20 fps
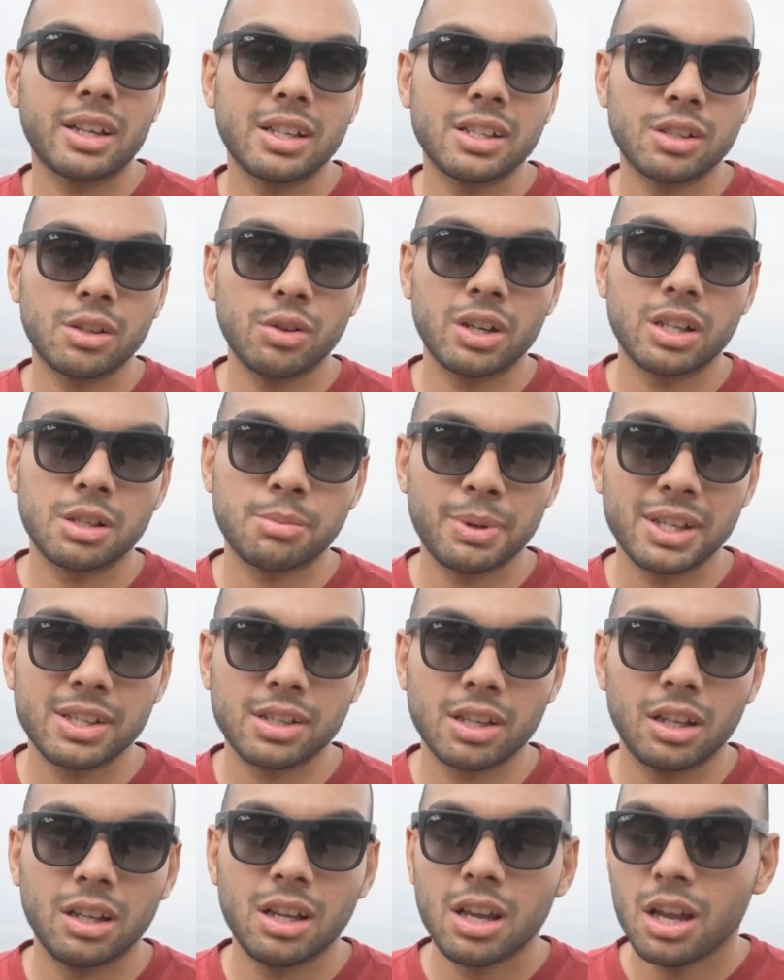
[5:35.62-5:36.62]
as good as
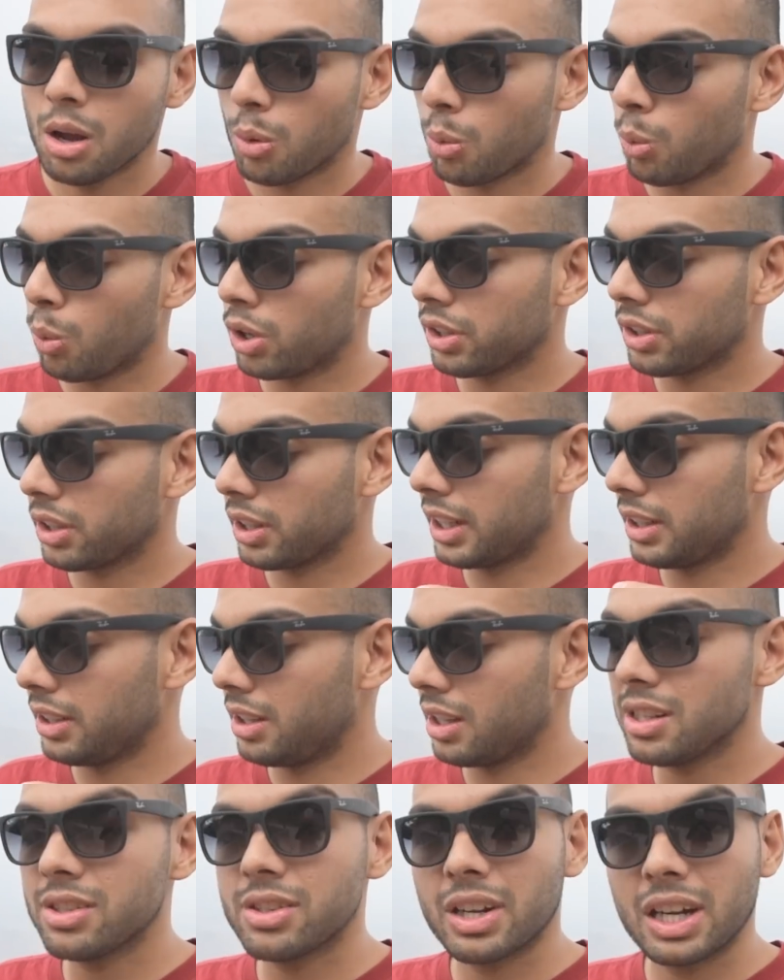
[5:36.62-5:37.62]
Pixel. What it
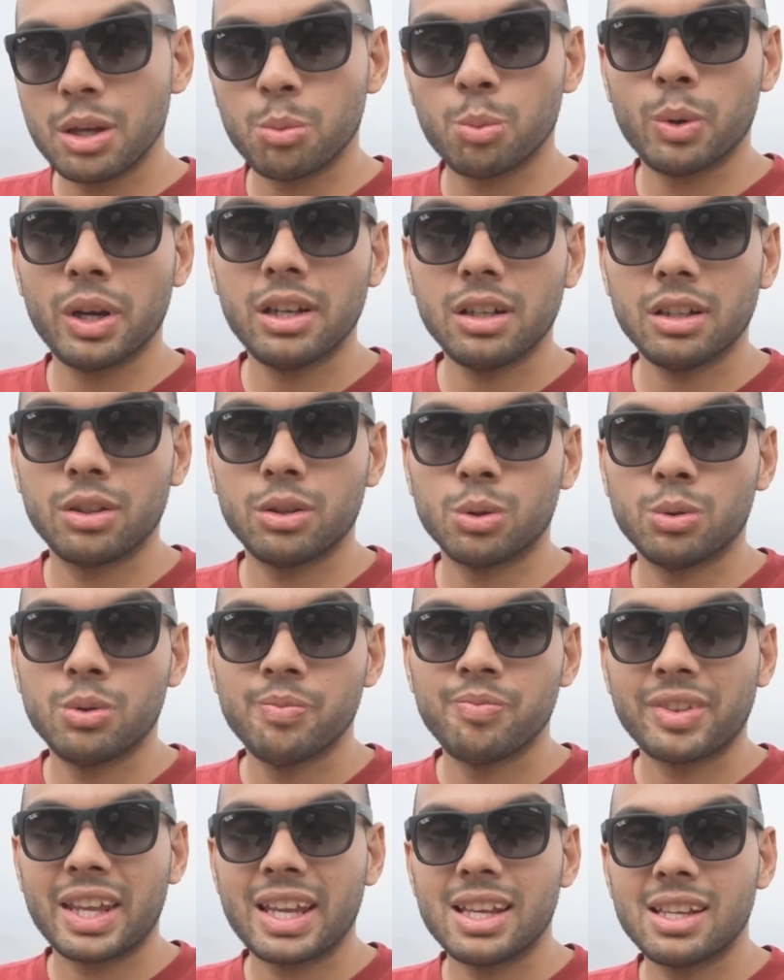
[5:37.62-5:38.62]
does really well though
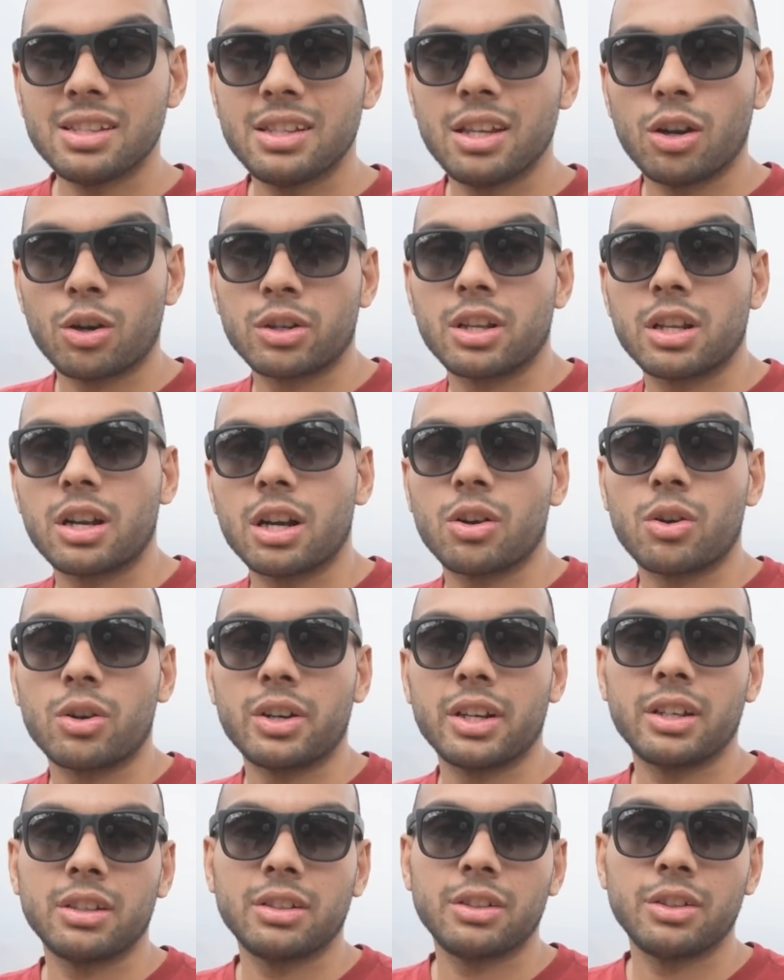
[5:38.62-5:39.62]
is the audio
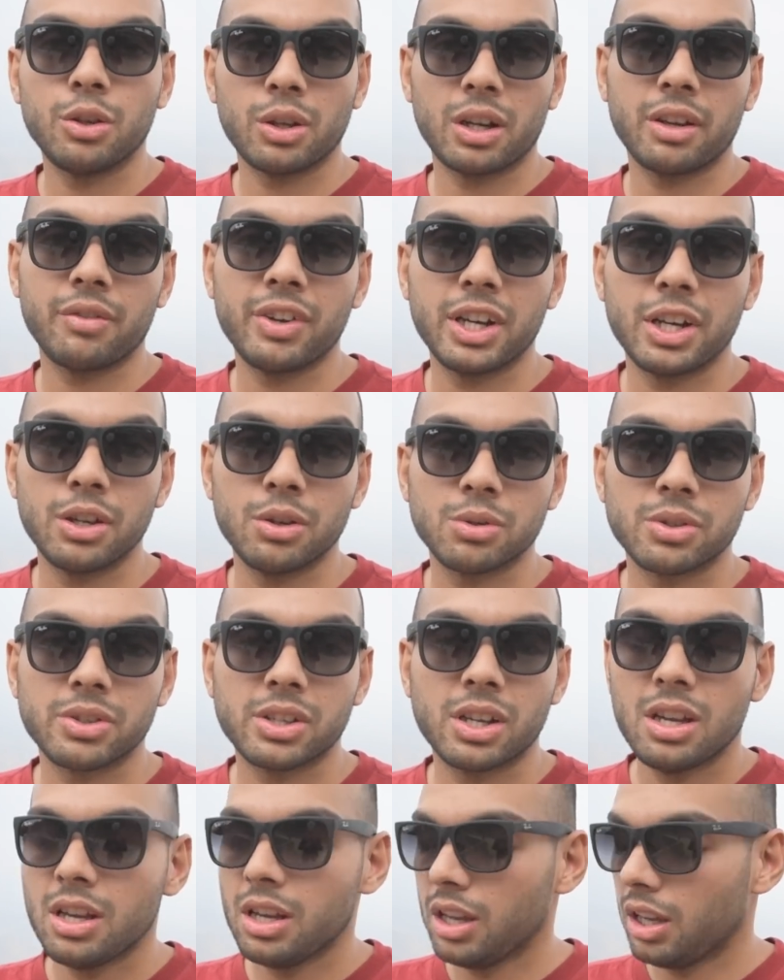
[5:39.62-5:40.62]
recording during videos.
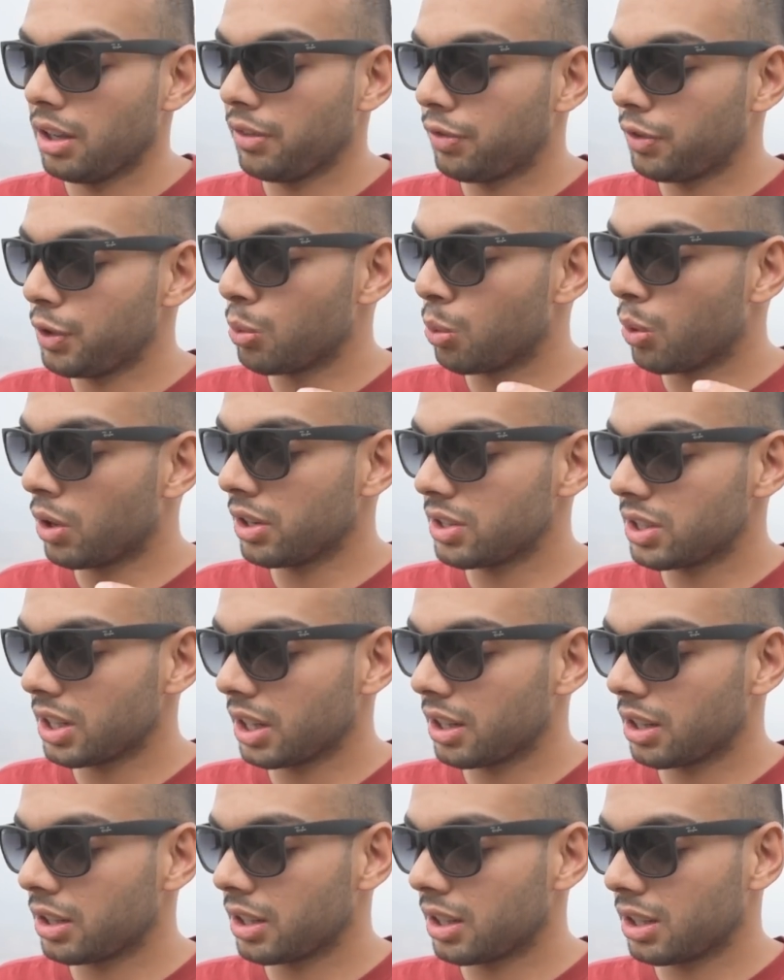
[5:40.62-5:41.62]
If you want to
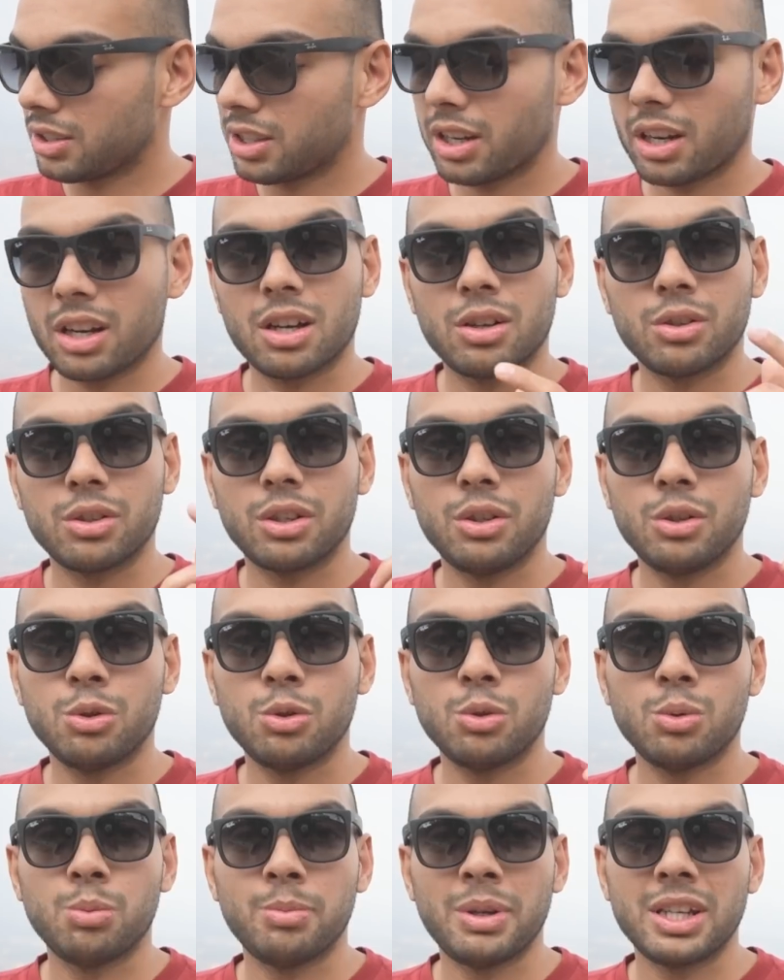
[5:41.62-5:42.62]
check it out,
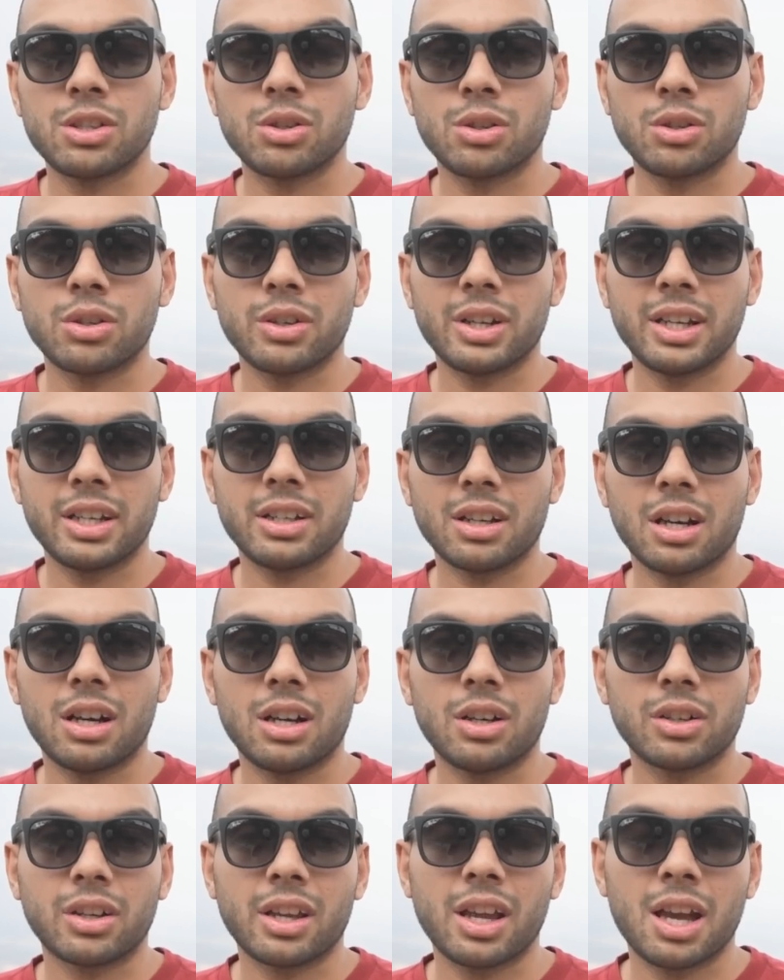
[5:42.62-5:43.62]
do make sure to hit
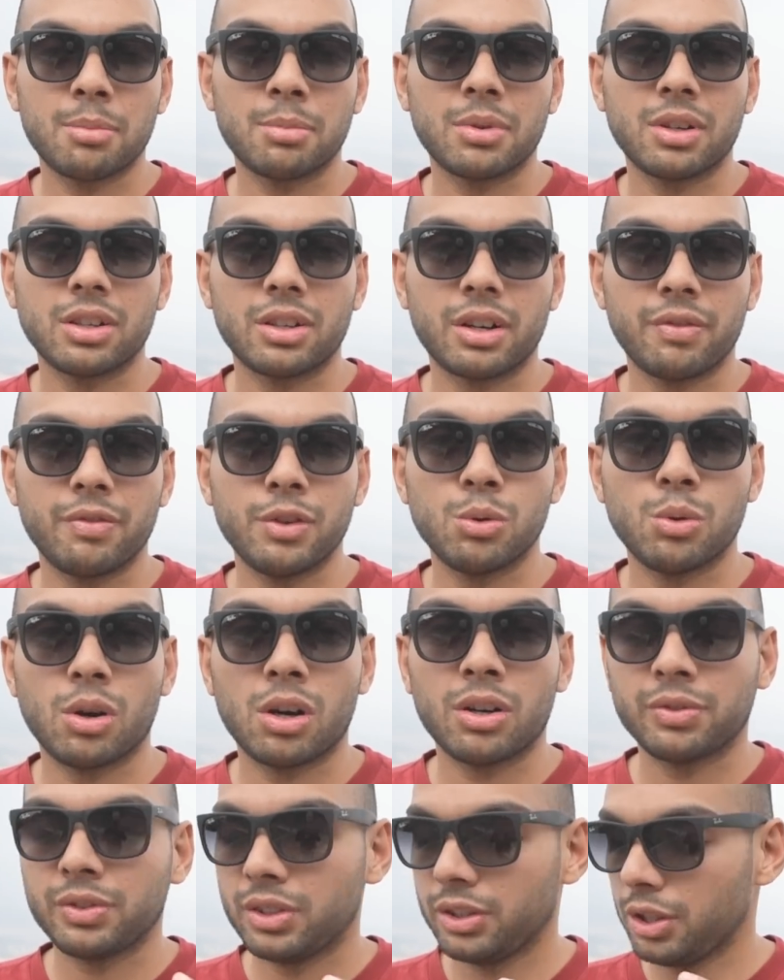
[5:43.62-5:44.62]
our camera review
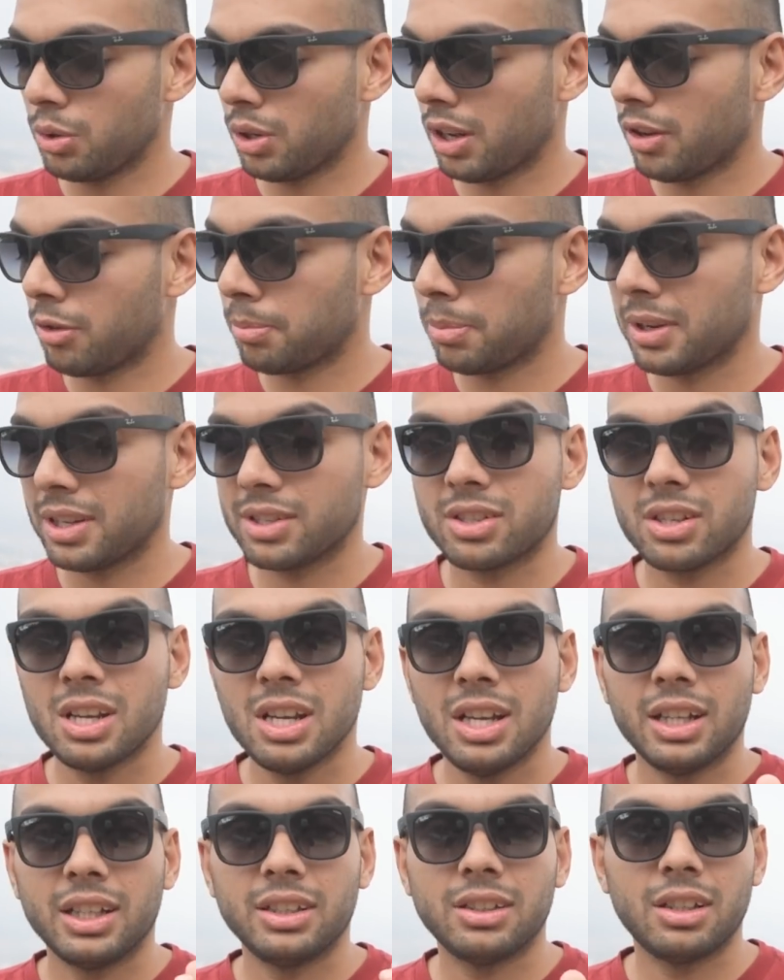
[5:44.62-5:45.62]
of the U11 Plus
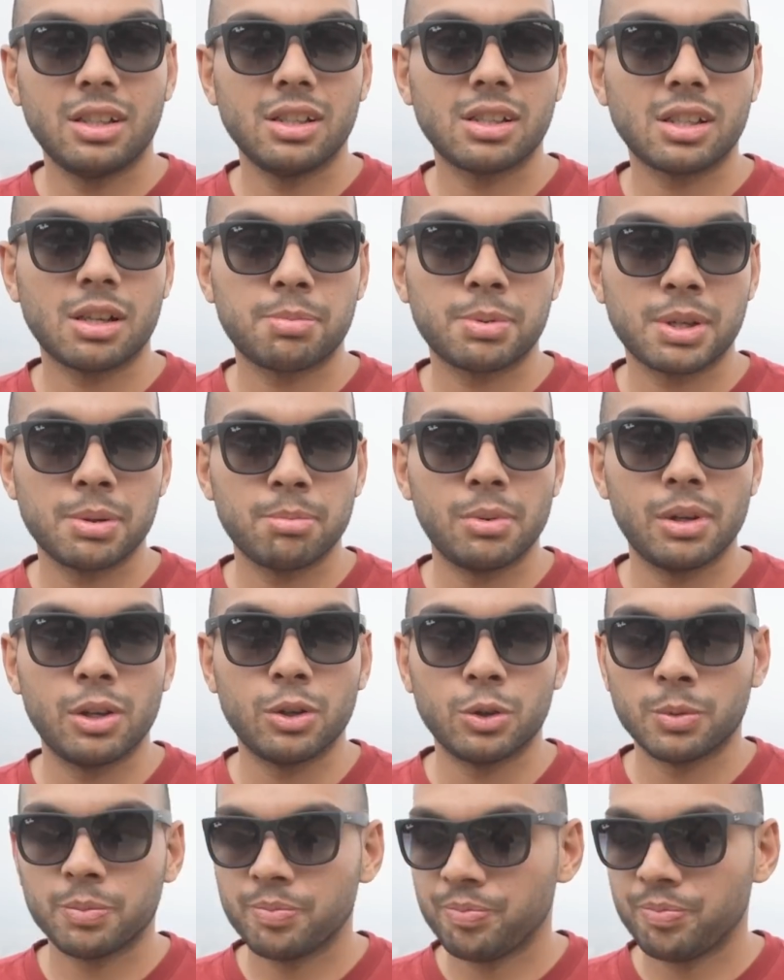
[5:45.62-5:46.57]
in the description below.